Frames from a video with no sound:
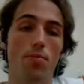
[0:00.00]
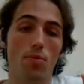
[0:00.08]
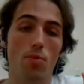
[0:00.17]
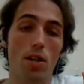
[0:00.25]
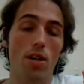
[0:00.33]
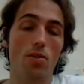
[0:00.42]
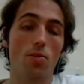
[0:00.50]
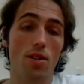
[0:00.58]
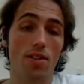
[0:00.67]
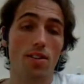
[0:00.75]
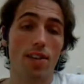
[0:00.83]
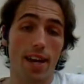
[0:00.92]
we
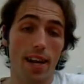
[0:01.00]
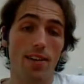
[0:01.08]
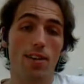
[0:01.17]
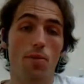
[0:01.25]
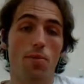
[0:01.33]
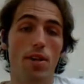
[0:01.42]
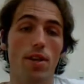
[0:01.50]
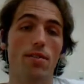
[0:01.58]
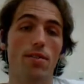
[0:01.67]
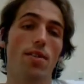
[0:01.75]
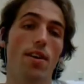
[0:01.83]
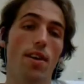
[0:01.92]
would stand in the
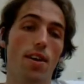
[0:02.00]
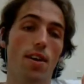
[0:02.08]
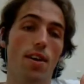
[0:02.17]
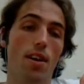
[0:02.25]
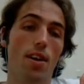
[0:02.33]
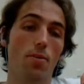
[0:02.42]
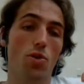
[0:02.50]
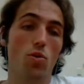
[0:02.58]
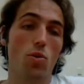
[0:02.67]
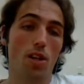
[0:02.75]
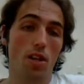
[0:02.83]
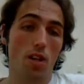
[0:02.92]
place
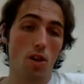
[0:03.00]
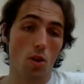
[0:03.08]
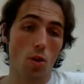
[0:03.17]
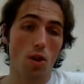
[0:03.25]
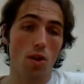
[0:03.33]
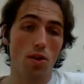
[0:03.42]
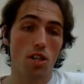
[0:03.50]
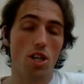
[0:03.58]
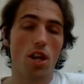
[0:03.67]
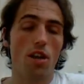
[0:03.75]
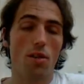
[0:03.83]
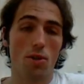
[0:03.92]
between the lawyer and the
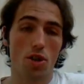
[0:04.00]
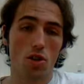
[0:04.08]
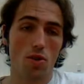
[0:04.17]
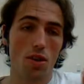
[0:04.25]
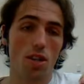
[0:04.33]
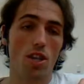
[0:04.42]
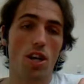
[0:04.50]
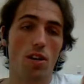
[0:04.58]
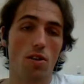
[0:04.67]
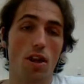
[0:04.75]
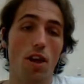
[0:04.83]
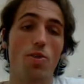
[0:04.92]
child and make sure that the
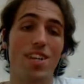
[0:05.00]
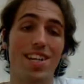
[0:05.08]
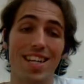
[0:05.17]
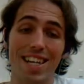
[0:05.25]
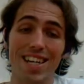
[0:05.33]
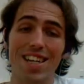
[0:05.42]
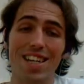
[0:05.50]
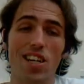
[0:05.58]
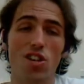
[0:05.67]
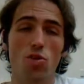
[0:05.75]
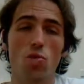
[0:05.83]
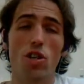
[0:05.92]
child got what he needed and
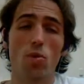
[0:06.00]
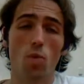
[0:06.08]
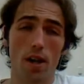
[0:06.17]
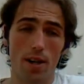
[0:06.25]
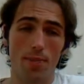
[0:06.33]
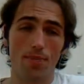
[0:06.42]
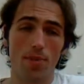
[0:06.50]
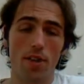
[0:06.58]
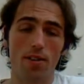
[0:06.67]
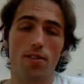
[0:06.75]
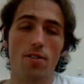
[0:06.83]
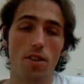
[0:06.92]
not just what he wanted.
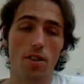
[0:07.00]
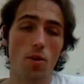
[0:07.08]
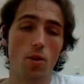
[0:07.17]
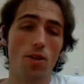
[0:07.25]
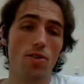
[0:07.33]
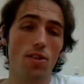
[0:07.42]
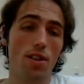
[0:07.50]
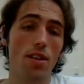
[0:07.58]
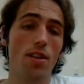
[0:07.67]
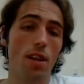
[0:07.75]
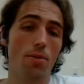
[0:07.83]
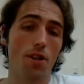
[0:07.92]
Because it's the lawyer's
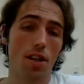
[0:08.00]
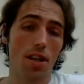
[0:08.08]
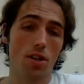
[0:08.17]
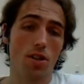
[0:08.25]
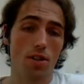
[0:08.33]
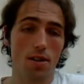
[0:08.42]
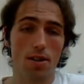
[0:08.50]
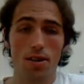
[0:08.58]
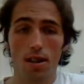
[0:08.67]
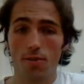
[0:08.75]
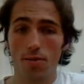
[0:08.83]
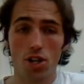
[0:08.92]
legal obligation, and
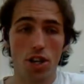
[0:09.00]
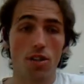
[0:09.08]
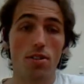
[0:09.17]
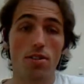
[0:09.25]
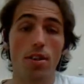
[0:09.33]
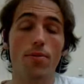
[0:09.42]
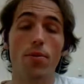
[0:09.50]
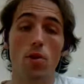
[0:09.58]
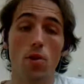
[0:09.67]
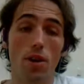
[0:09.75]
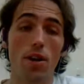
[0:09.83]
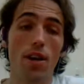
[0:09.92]
every child is given a
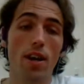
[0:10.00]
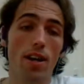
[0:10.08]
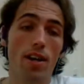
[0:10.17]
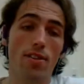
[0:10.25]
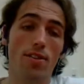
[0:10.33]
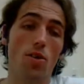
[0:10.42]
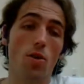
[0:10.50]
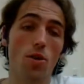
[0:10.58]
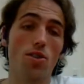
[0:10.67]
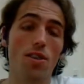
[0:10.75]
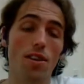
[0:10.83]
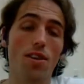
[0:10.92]
lawyer, it's the
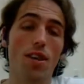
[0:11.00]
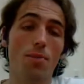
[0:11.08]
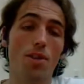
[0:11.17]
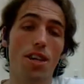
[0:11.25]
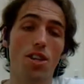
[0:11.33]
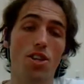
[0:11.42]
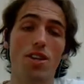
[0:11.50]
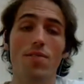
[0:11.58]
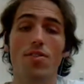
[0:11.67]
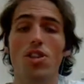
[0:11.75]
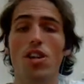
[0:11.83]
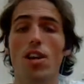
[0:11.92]
lawyer's legal obligation to
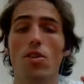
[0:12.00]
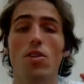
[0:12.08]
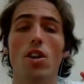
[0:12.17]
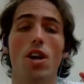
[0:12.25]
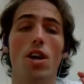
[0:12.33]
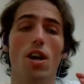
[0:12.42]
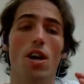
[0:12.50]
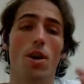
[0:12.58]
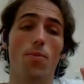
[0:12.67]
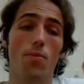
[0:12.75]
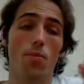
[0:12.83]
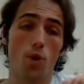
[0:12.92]
give the child
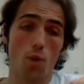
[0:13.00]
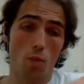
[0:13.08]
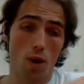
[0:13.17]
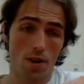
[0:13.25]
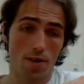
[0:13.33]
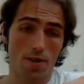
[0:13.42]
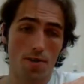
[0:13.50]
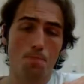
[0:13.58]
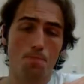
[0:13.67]
what it wants,